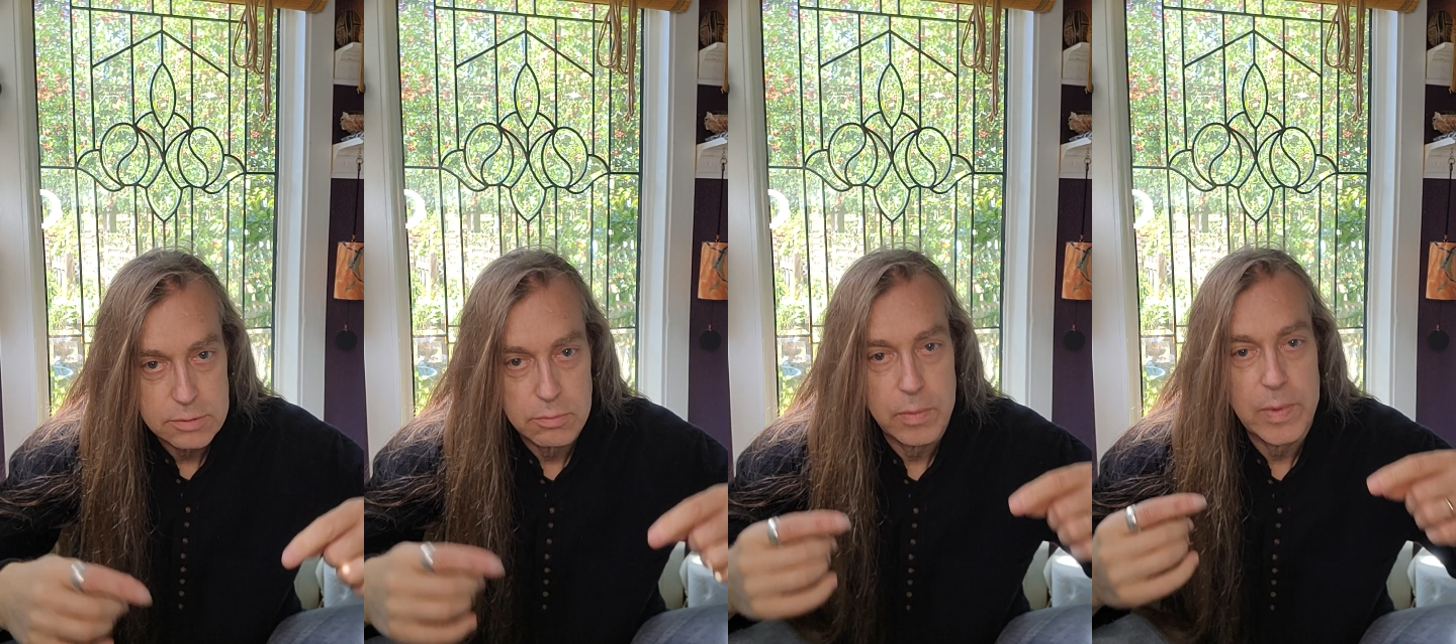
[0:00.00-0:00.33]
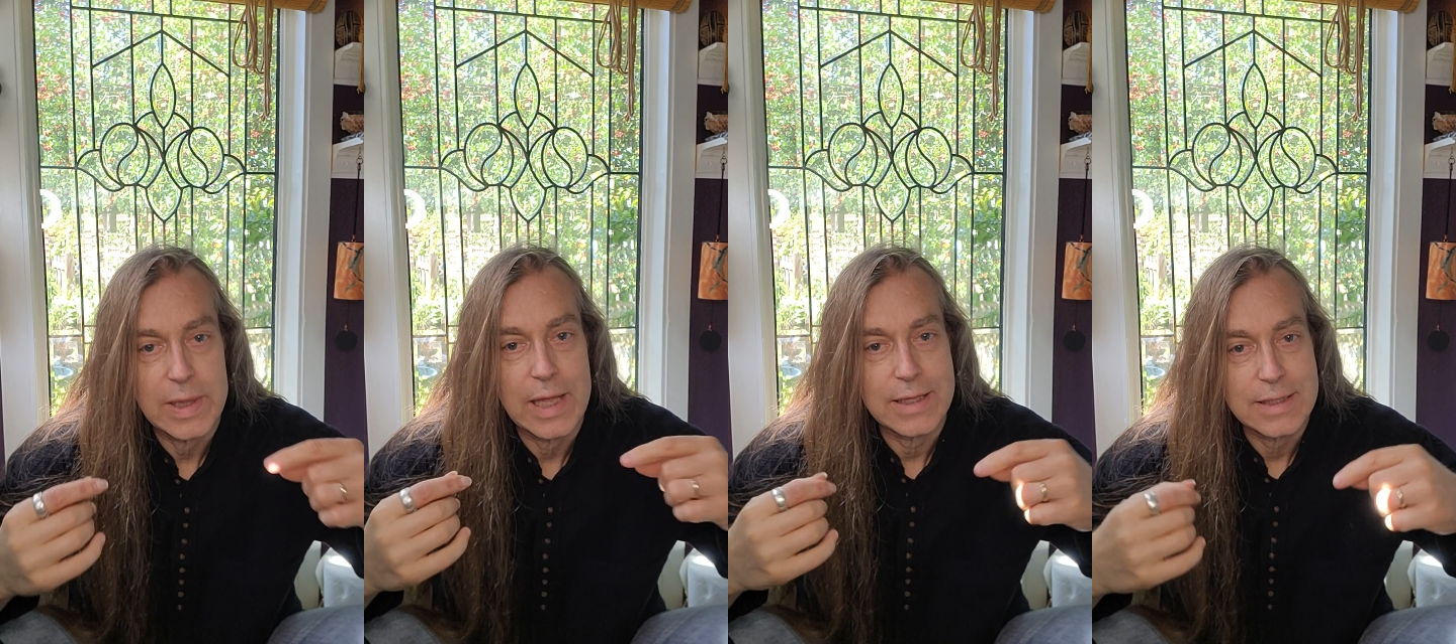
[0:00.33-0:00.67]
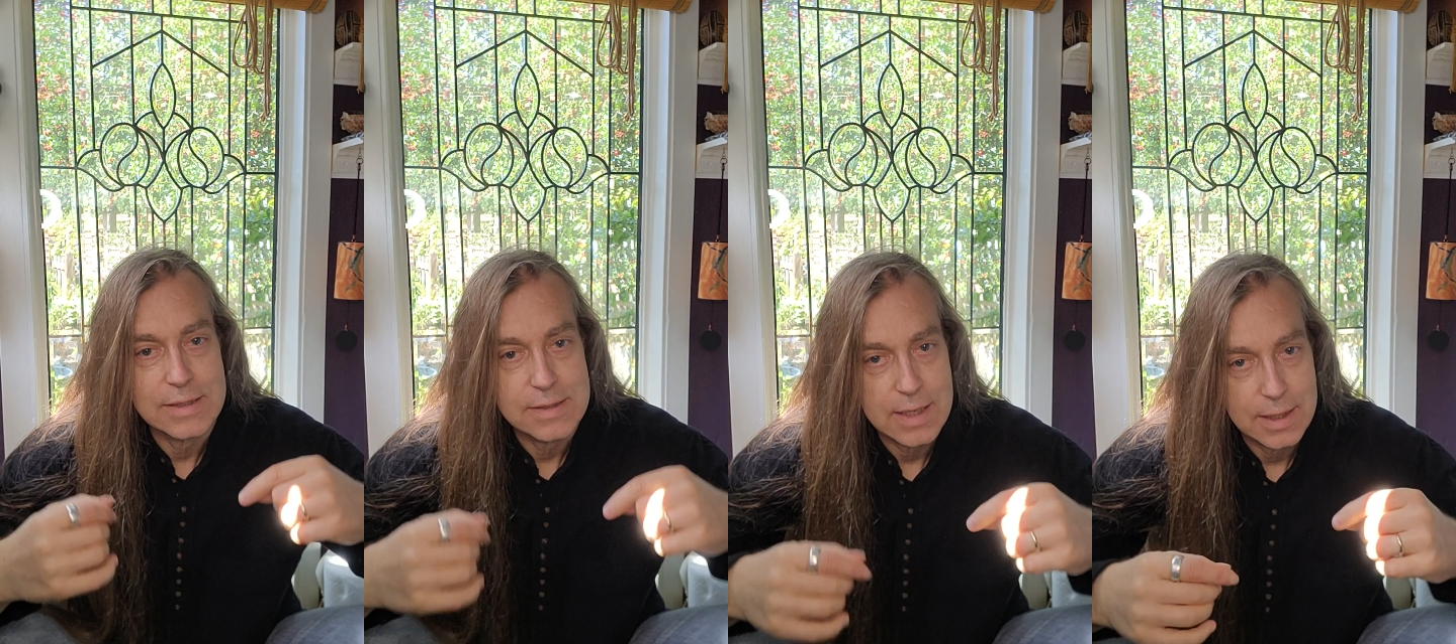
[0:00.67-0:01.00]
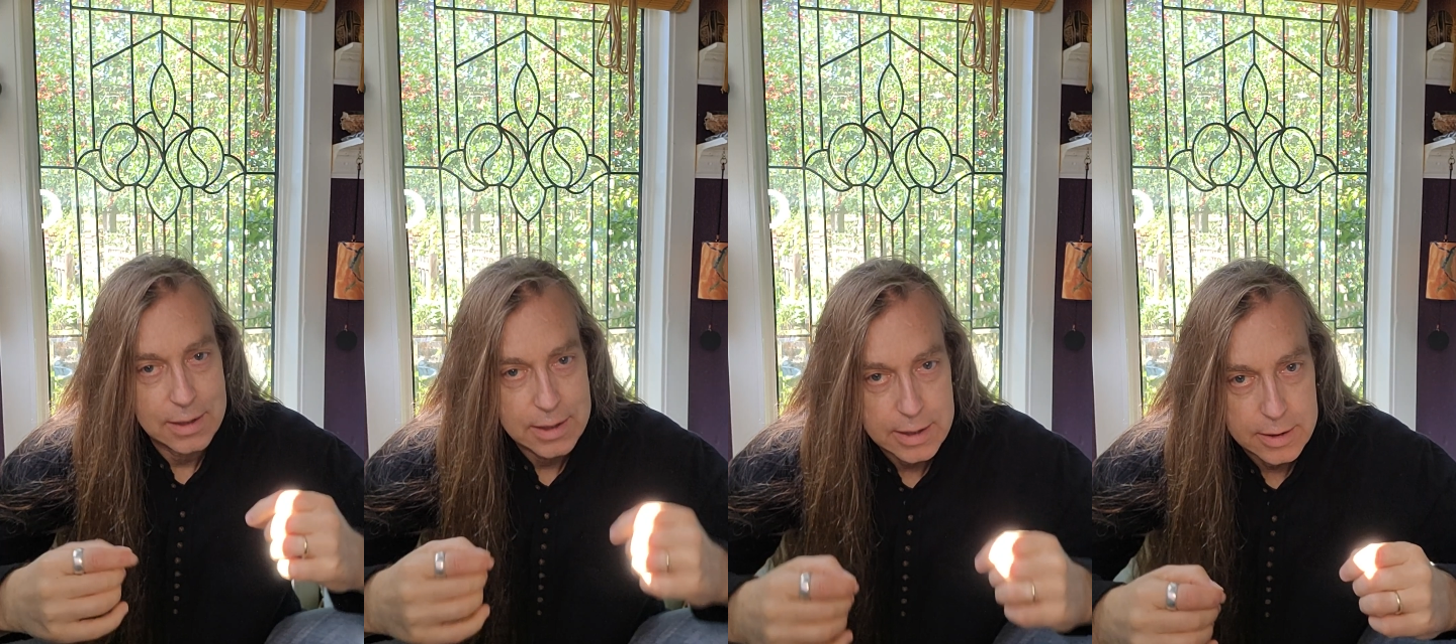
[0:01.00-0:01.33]
when we let this
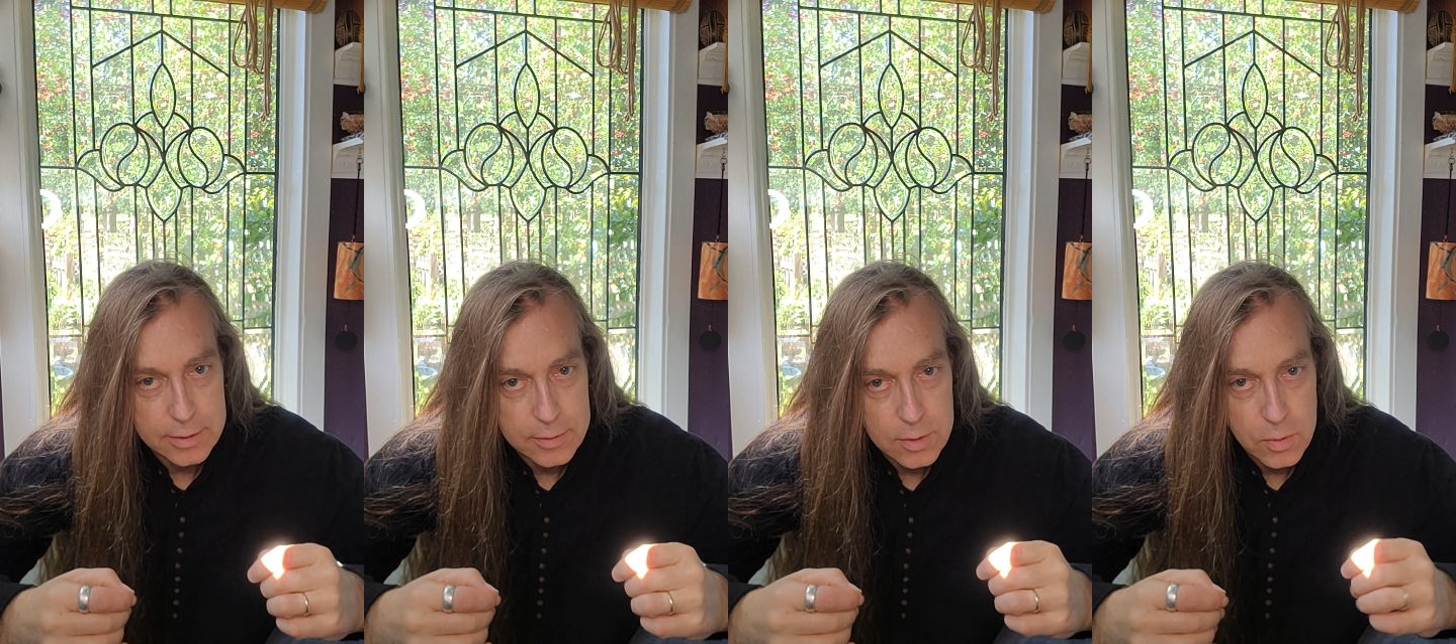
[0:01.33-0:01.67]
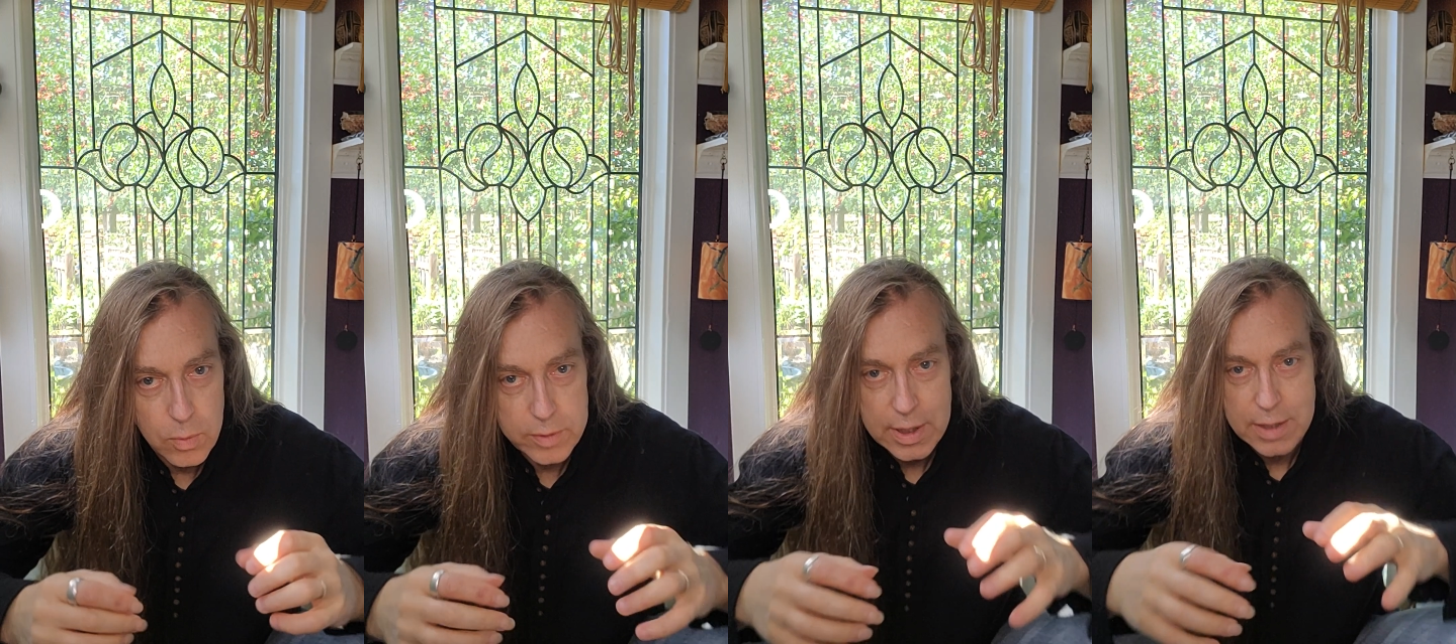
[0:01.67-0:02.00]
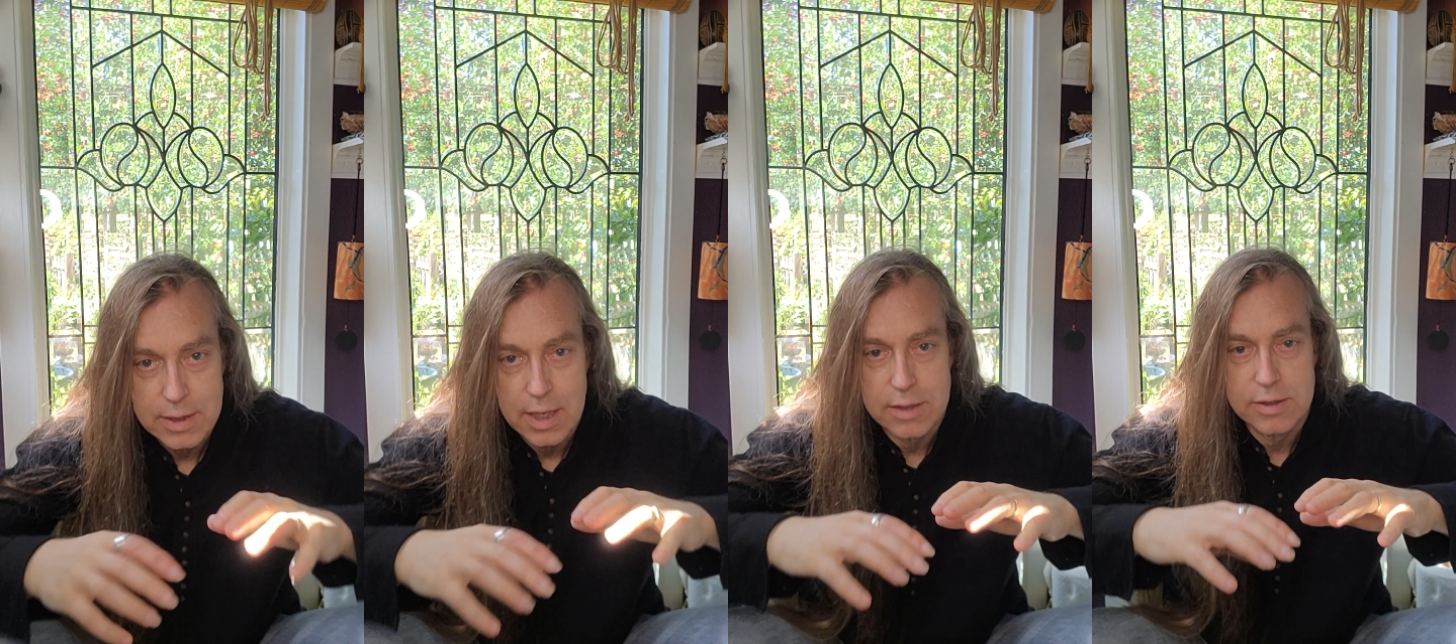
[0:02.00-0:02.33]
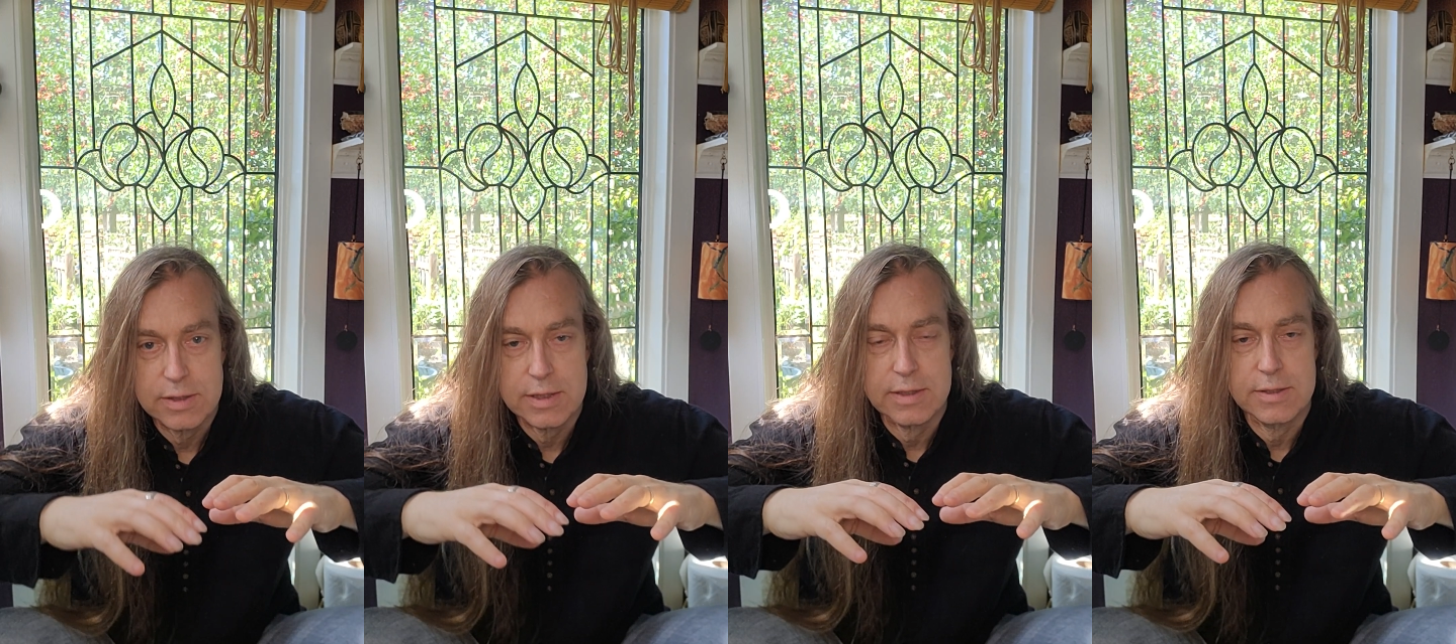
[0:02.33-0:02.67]
settle in, what that does
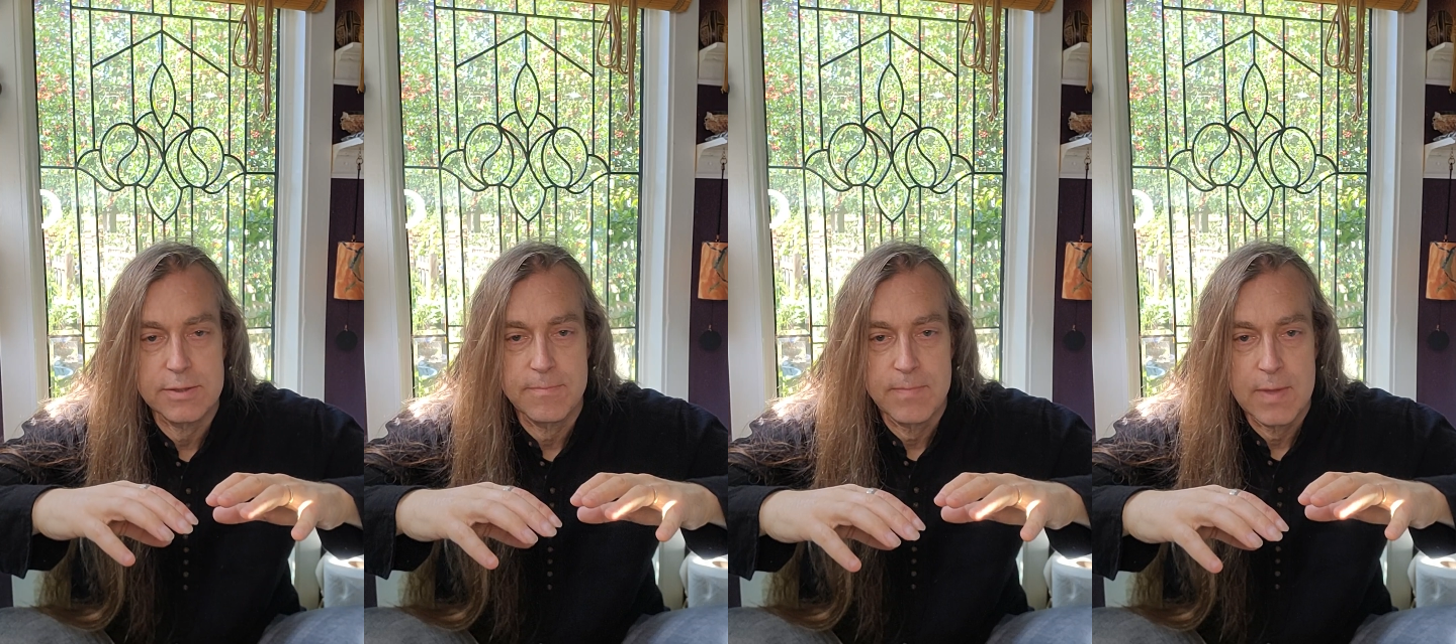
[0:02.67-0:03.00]
is it's,